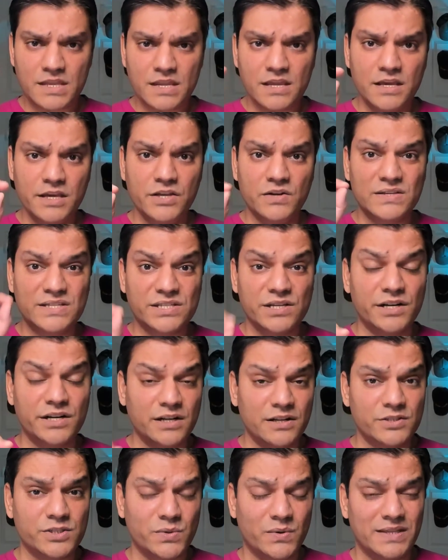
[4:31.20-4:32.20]
you know,
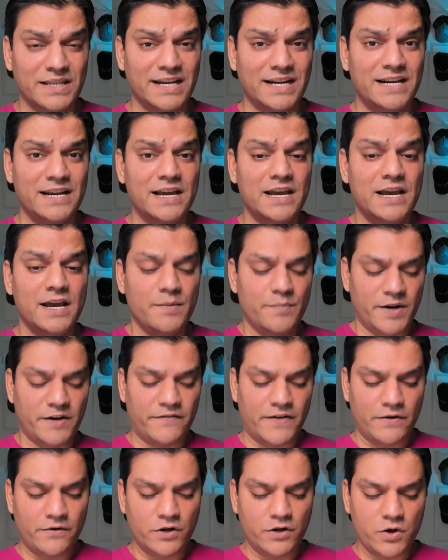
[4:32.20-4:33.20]
circles over there. But if
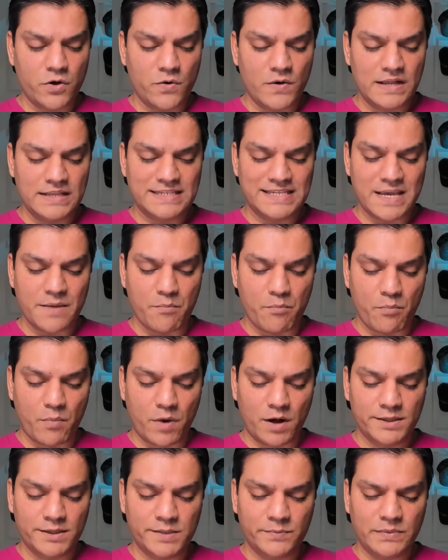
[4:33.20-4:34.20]
I were to go and say
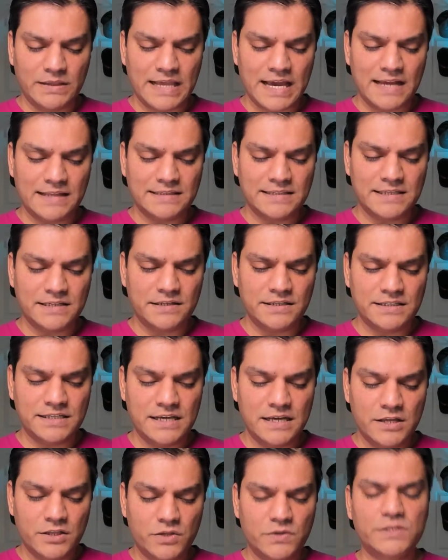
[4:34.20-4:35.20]
multiple answers,
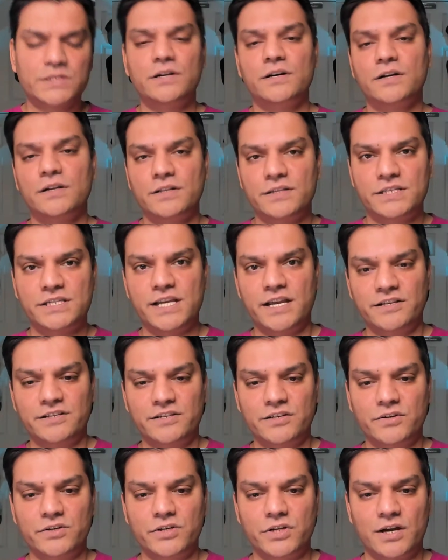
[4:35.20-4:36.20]
those circles change
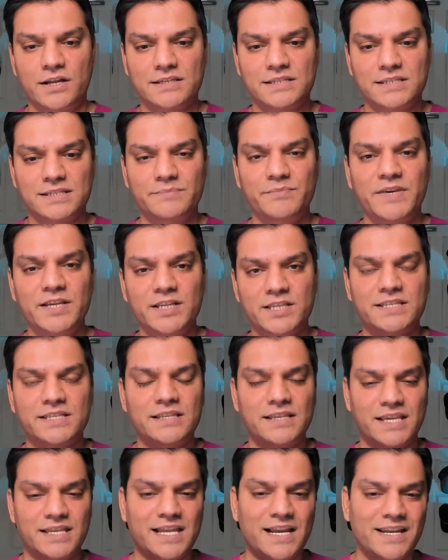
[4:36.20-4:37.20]
into dots. means
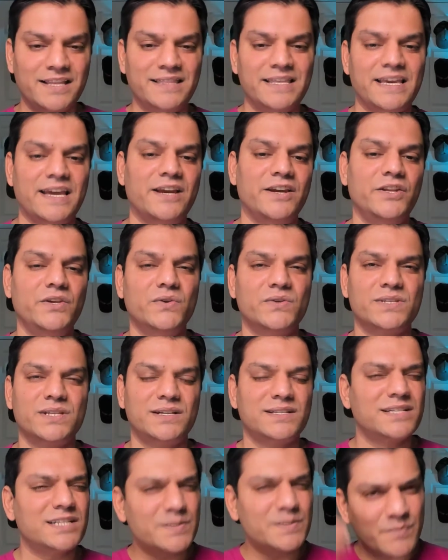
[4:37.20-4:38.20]
telling the end user
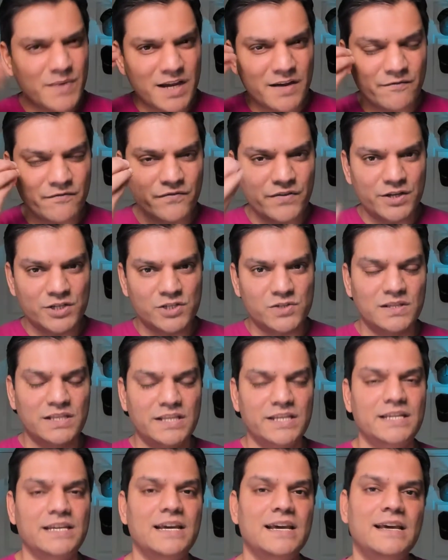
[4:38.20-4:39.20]
just by
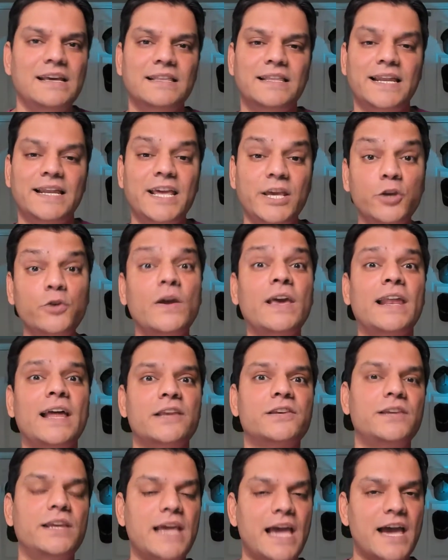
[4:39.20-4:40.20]
visually that, hey, you can
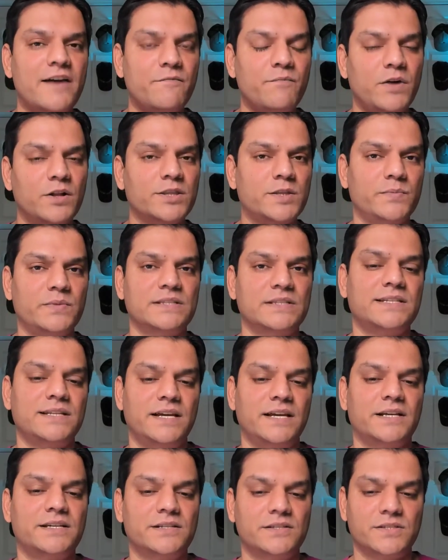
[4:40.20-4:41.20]
actually have multiple
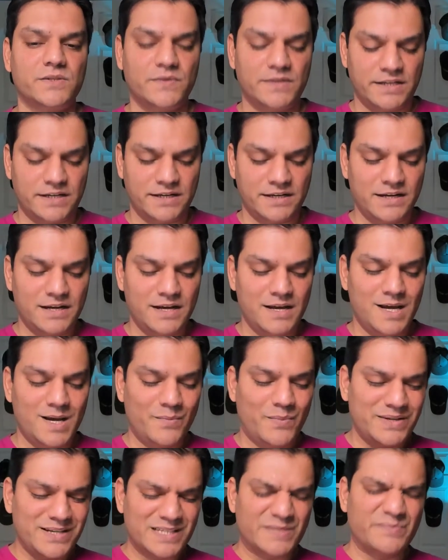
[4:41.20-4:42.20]
selections over there.
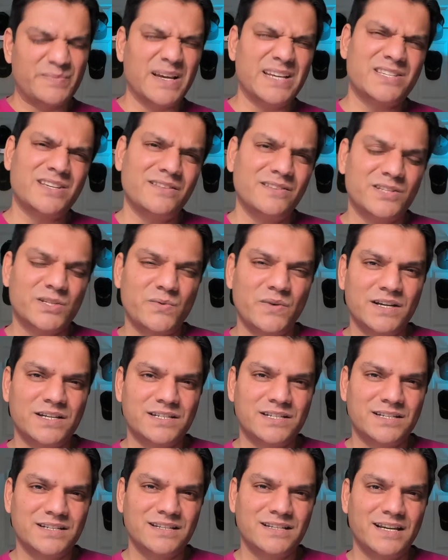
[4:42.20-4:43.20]
But just based on this
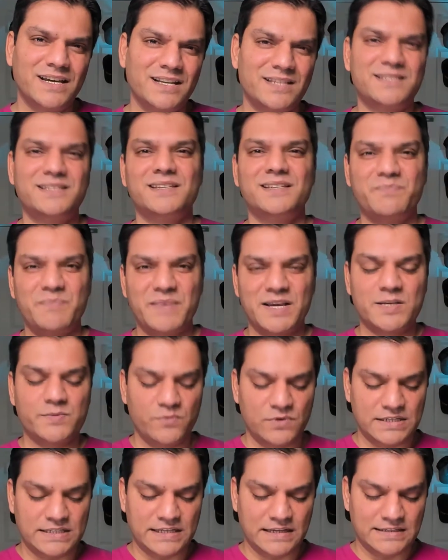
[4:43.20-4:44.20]
question, it just makes
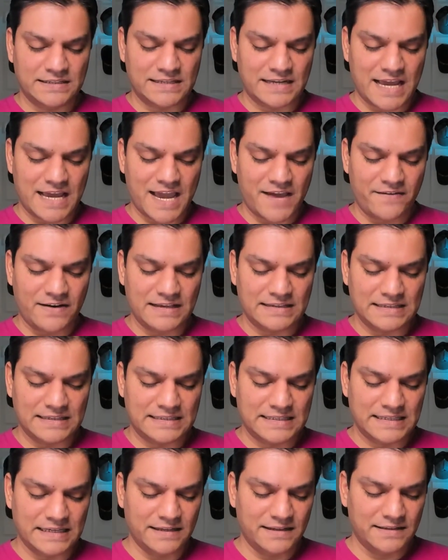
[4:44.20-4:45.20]
more sense that I have it as a
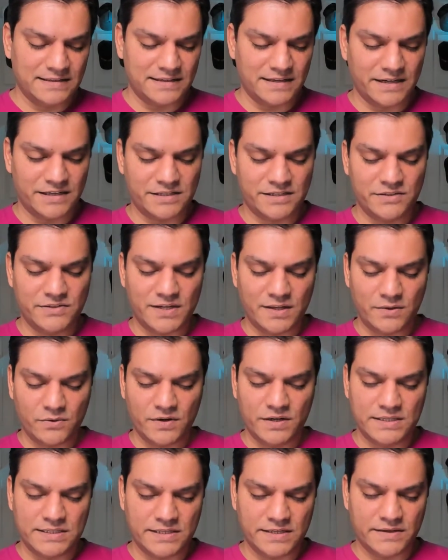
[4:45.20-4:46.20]
single selection. So I'll go
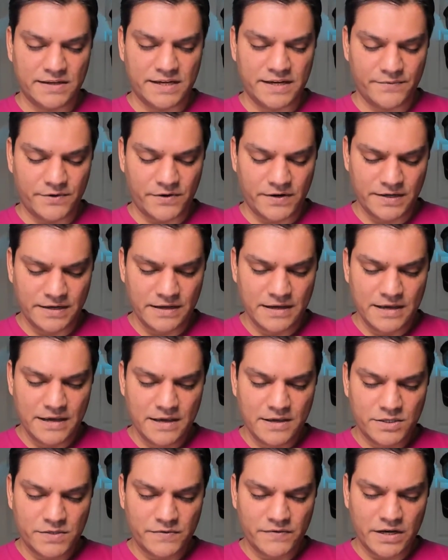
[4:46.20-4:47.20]
and set that, right?
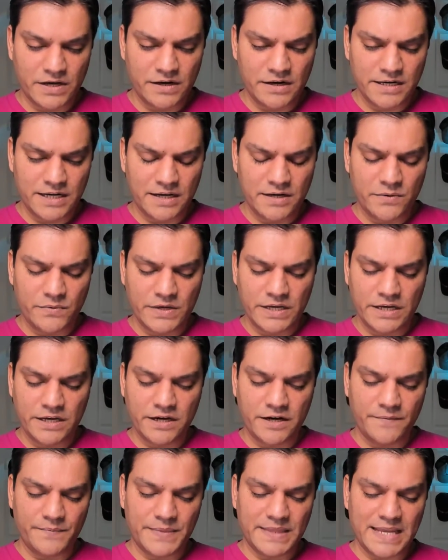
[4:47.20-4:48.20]
So we're gonna done over
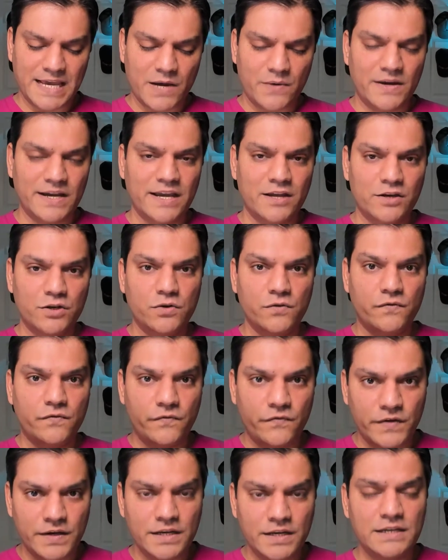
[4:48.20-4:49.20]
here. Now, again, to
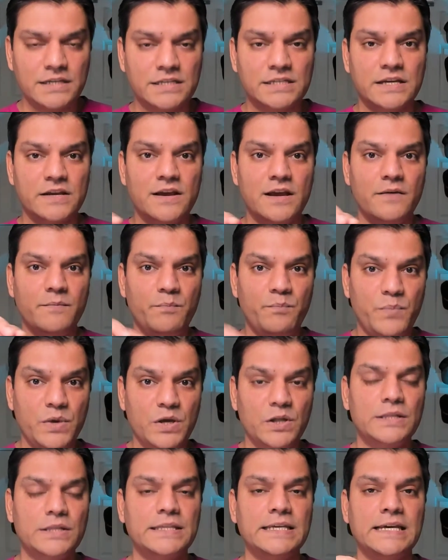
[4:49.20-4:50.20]
finish
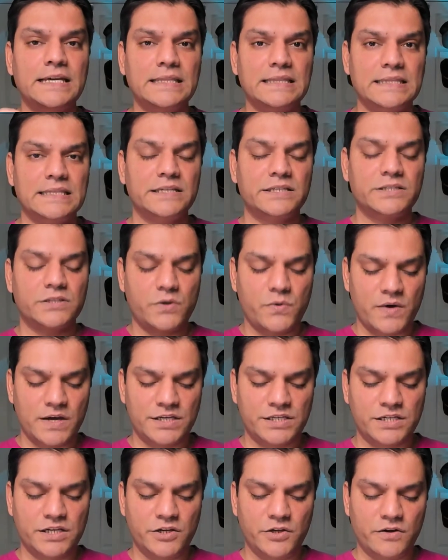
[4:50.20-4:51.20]
building this
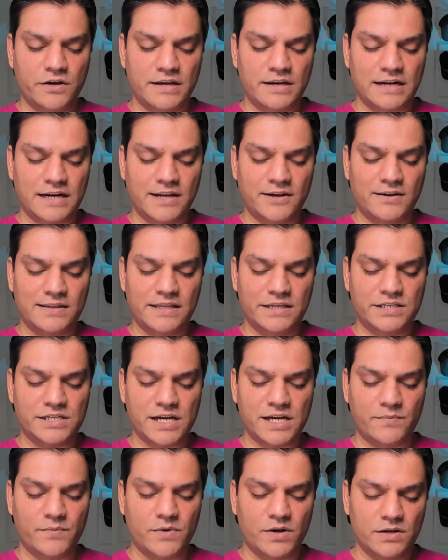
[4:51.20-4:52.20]
question, you gotta click on the
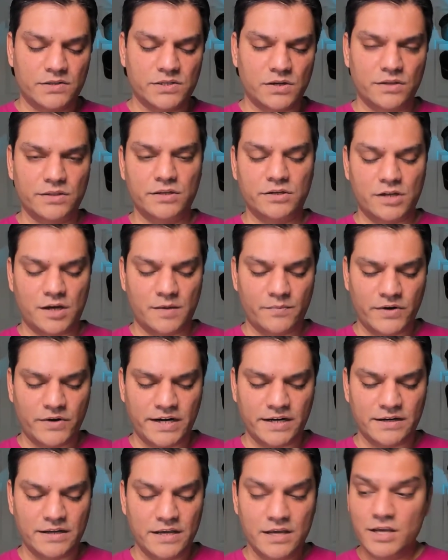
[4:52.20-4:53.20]
checkbox on the top
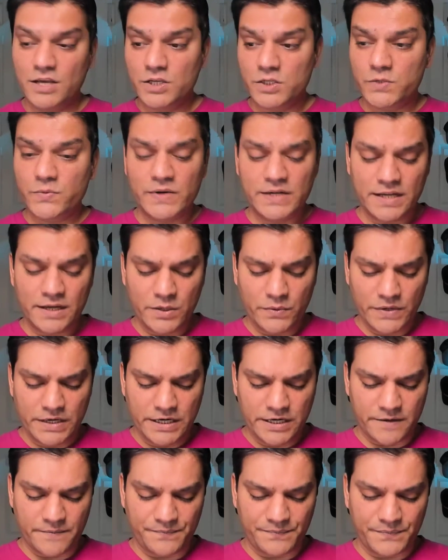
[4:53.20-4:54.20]
right. So we're done over
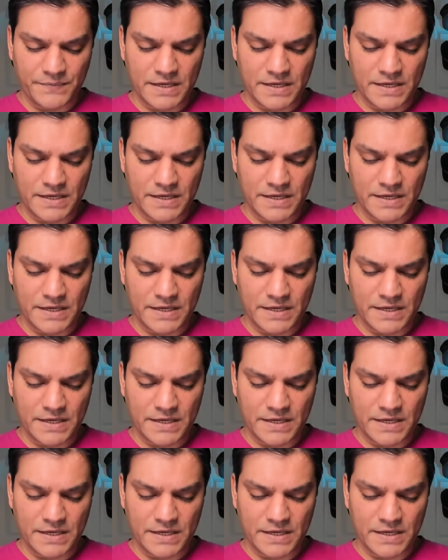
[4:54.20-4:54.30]
here.